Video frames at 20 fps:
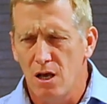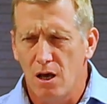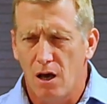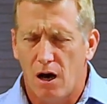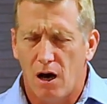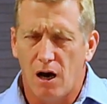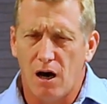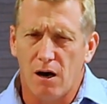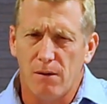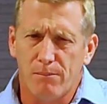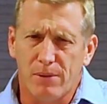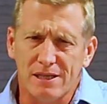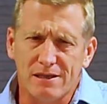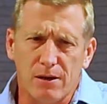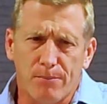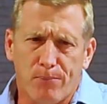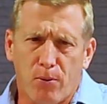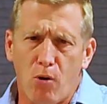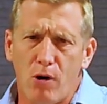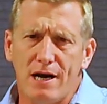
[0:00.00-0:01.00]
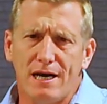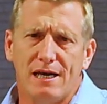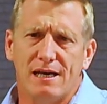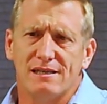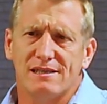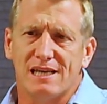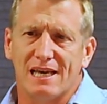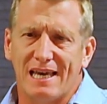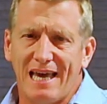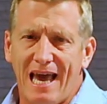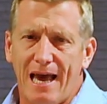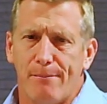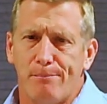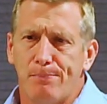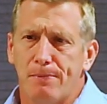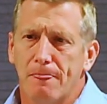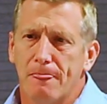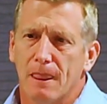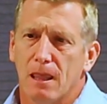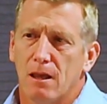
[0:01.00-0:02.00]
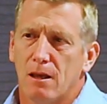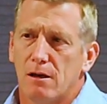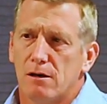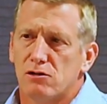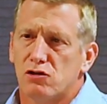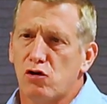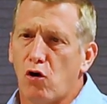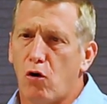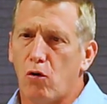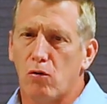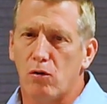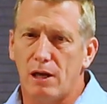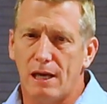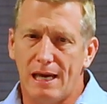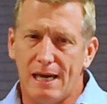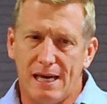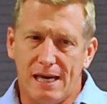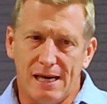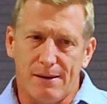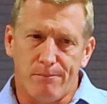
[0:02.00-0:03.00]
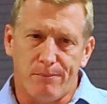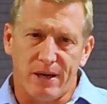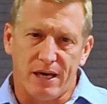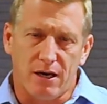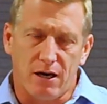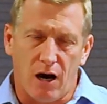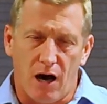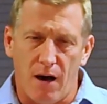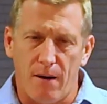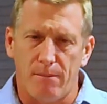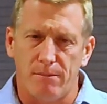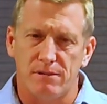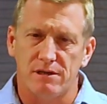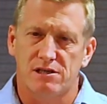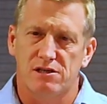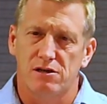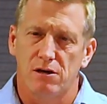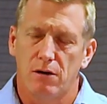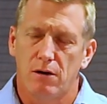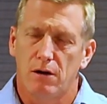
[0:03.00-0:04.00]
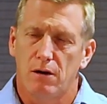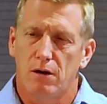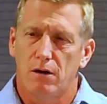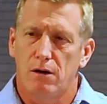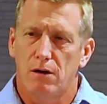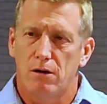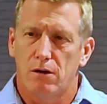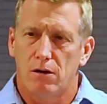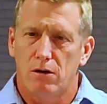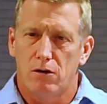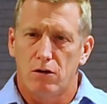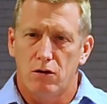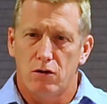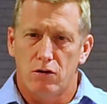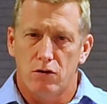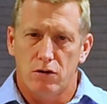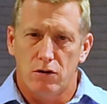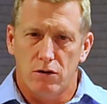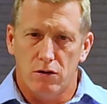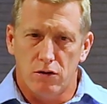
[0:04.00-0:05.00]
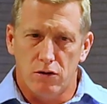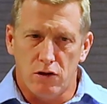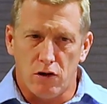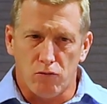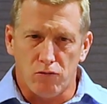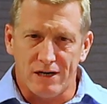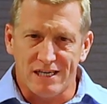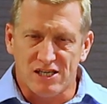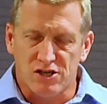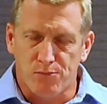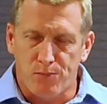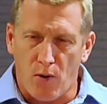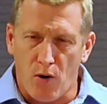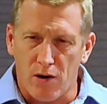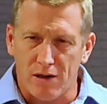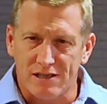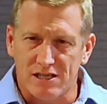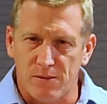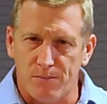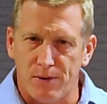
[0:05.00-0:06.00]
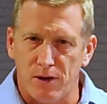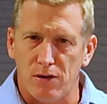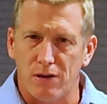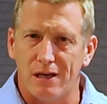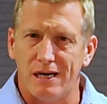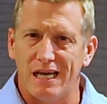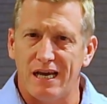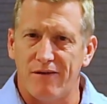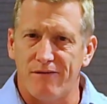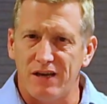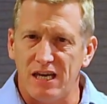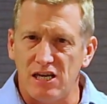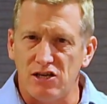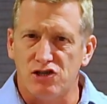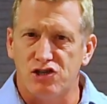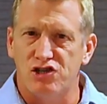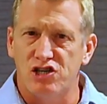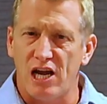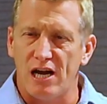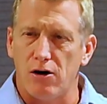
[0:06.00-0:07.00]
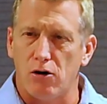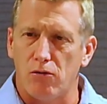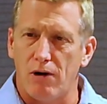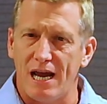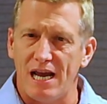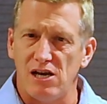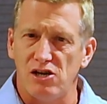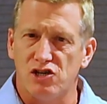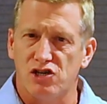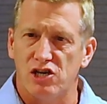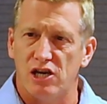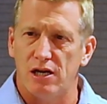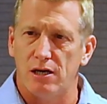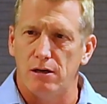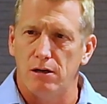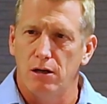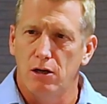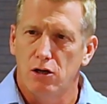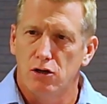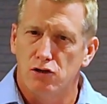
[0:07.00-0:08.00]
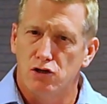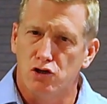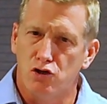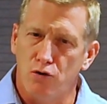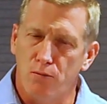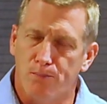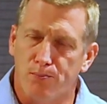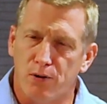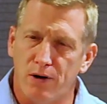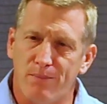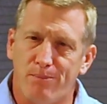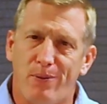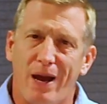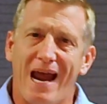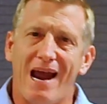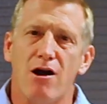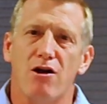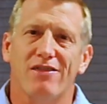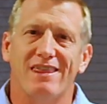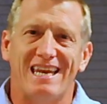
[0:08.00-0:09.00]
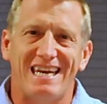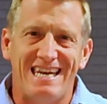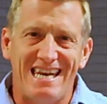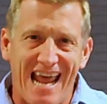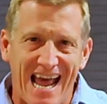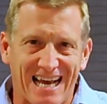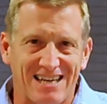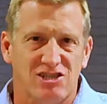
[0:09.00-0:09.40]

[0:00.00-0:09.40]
Uh, but the point is, again, so it, it becomes the responsibility of each generation to prepare the next